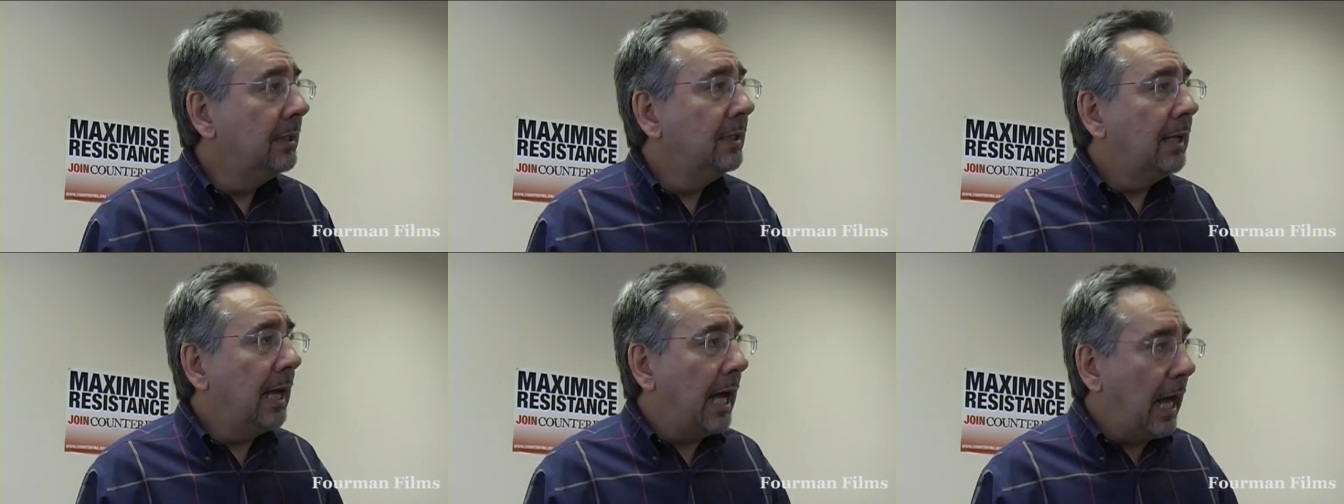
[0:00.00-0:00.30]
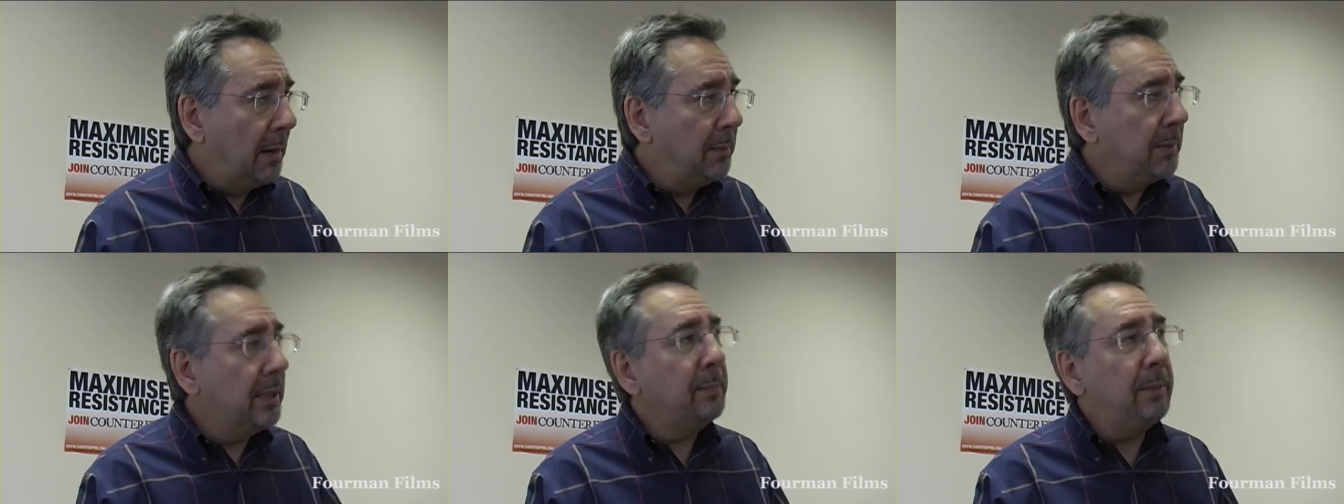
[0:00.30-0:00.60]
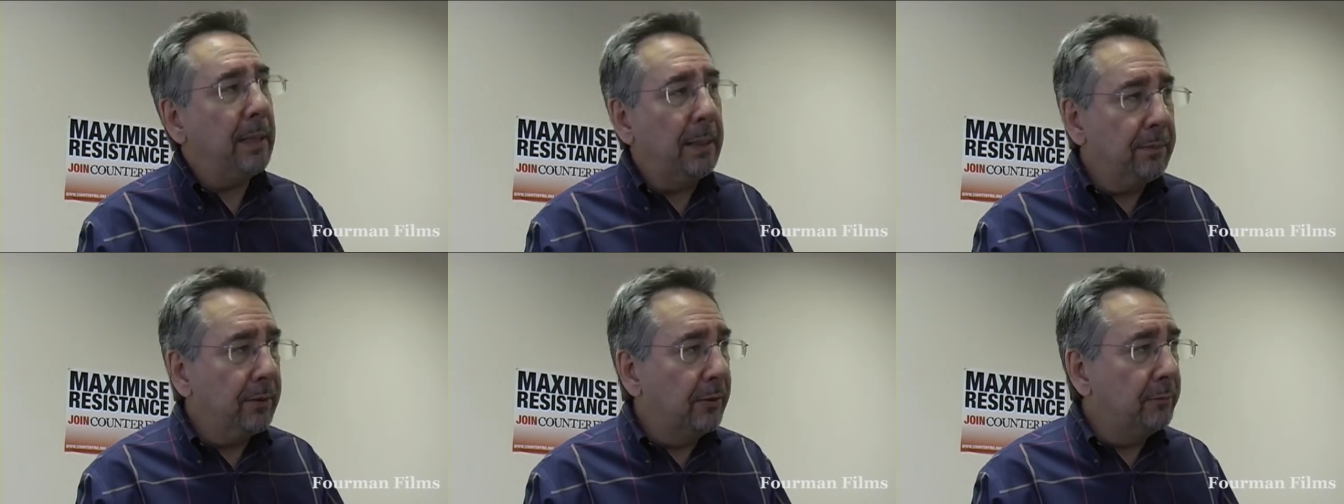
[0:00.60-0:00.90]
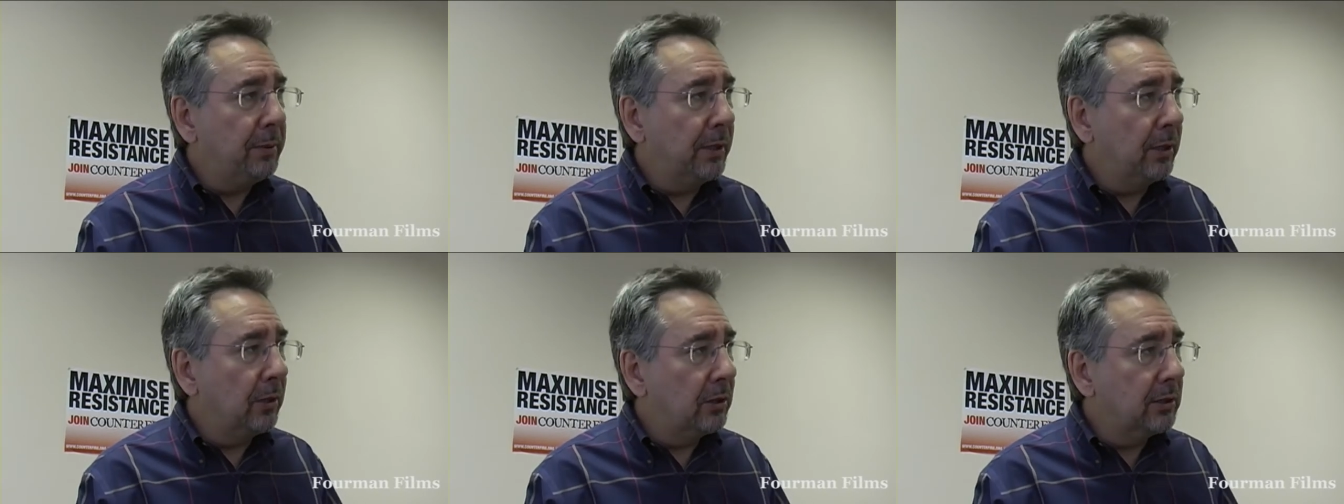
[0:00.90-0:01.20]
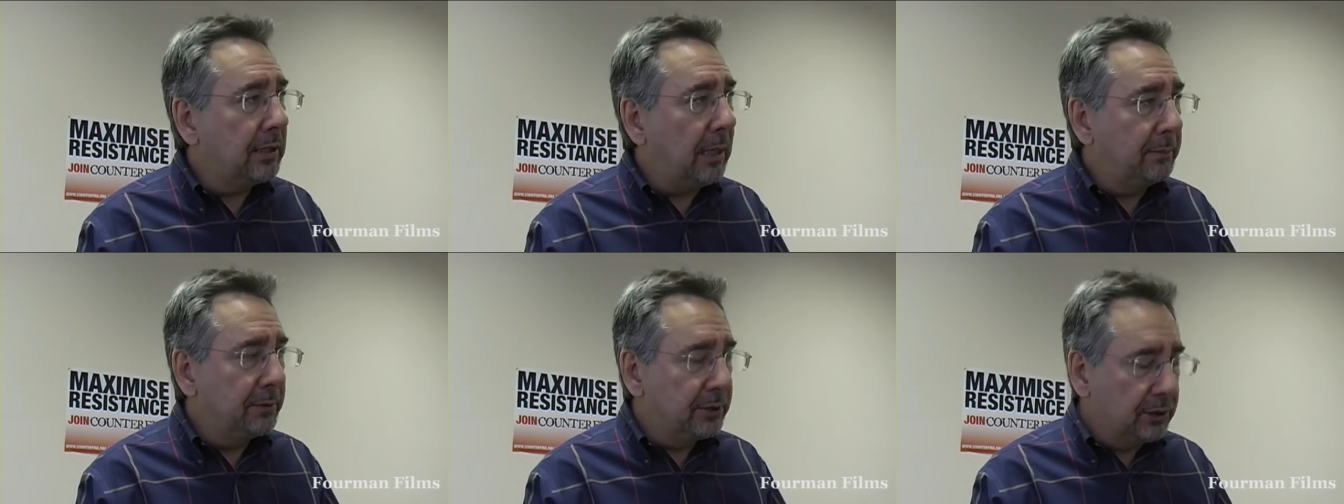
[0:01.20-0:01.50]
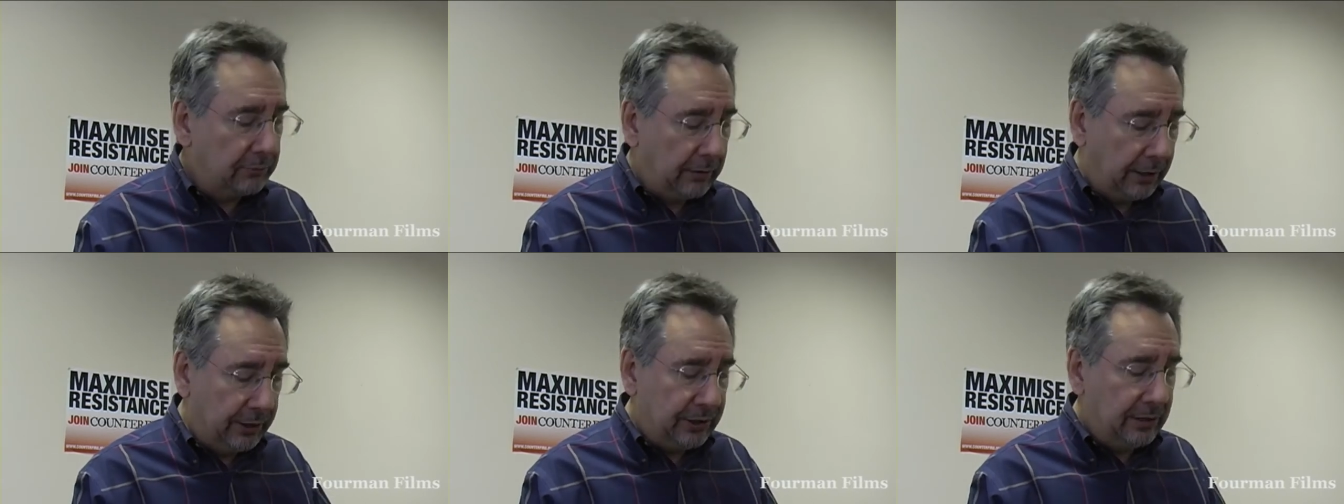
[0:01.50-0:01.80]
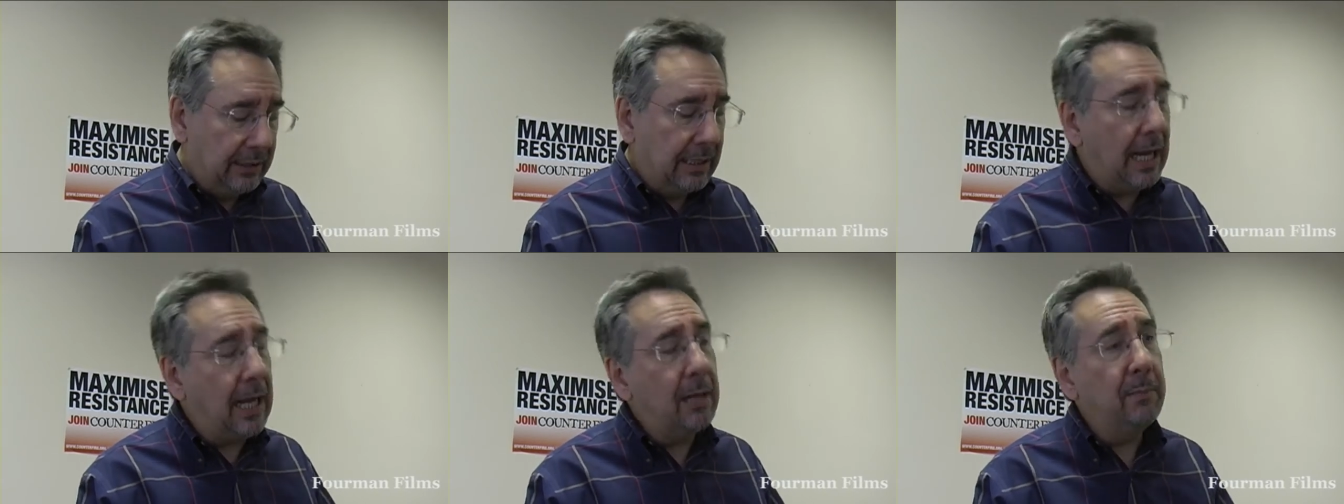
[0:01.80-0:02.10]
how many people have been on a
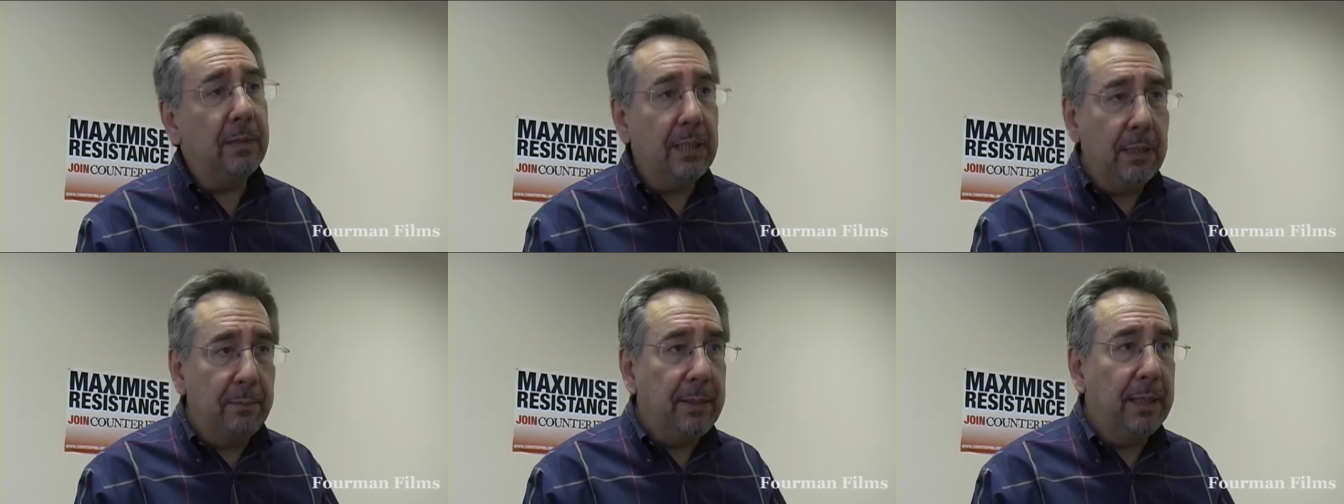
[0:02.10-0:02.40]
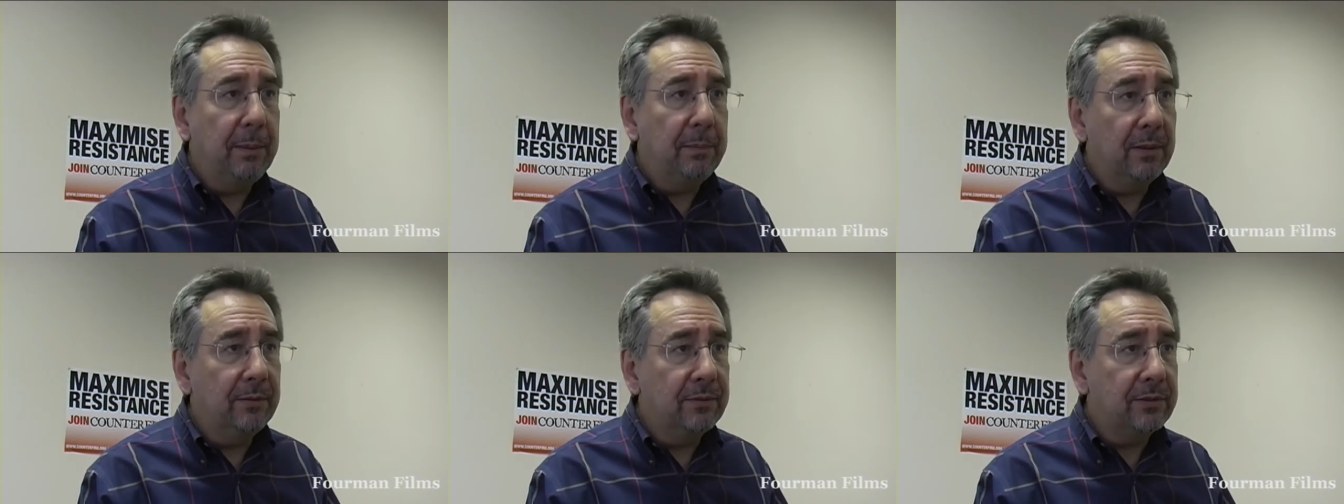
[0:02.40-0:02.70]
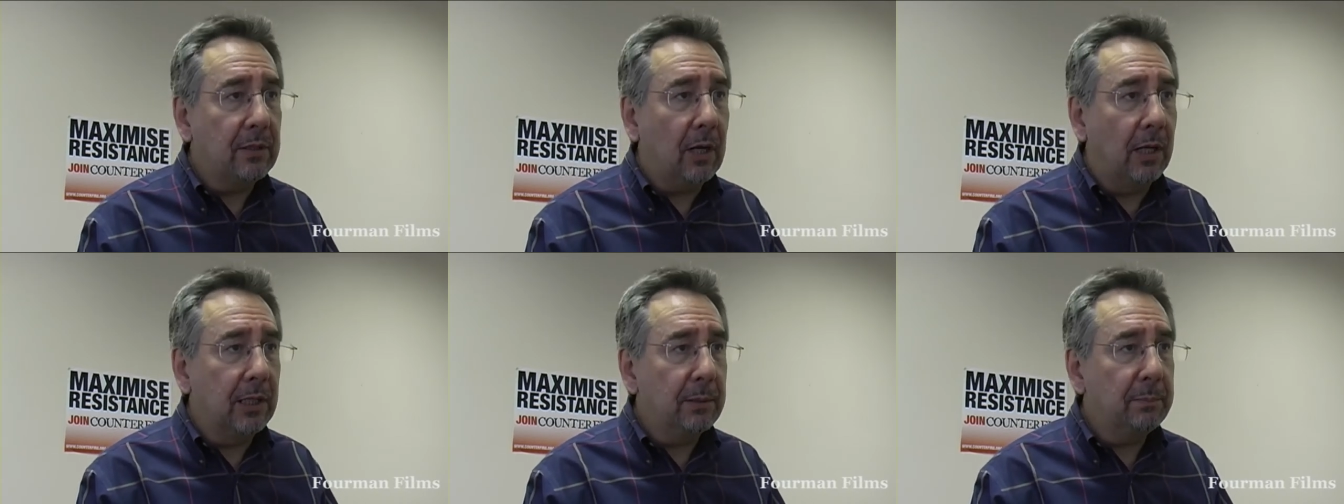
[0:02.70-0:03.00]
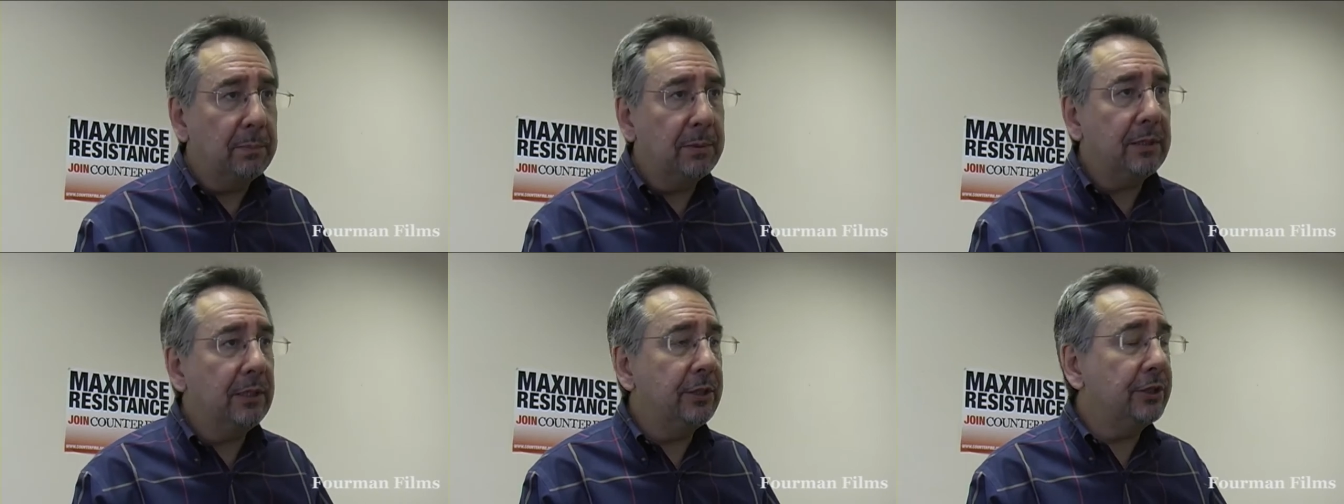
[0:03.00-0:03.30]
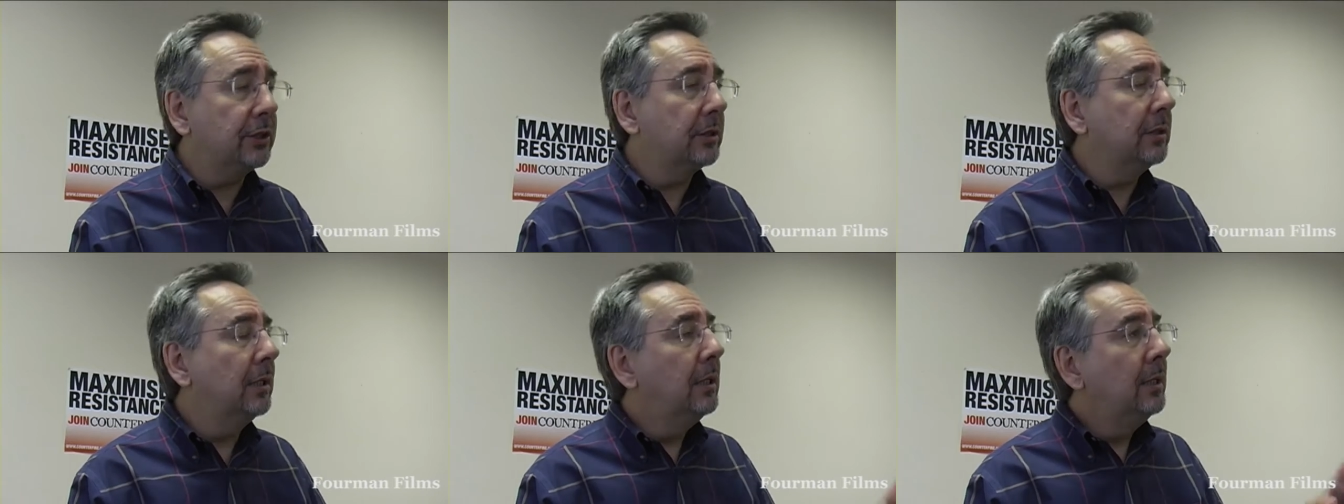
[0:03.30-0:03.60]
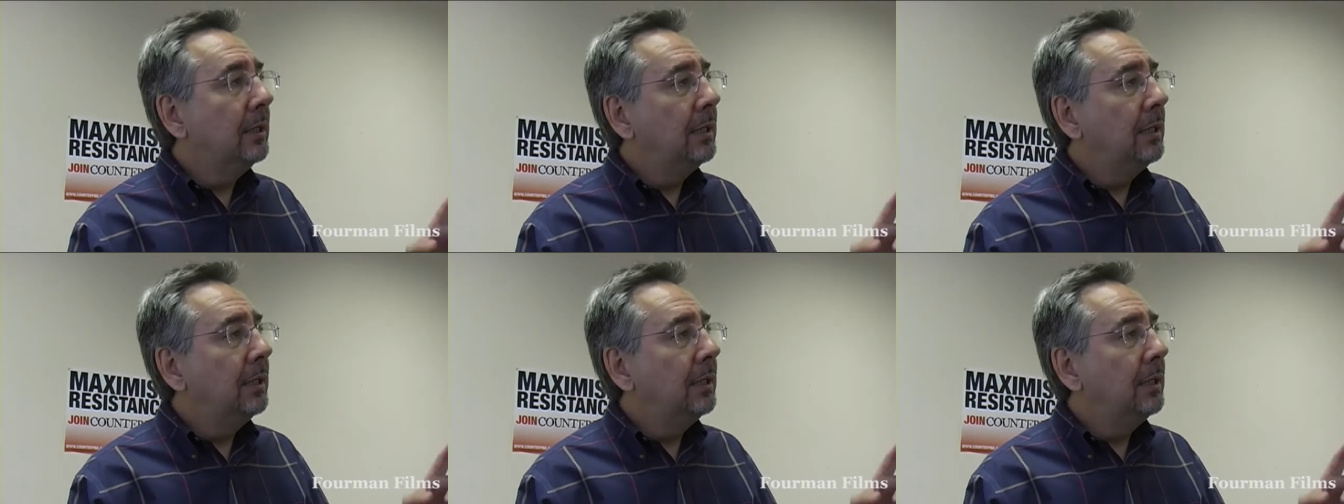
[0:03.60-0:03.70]
demonstration, how many people have signed a petition,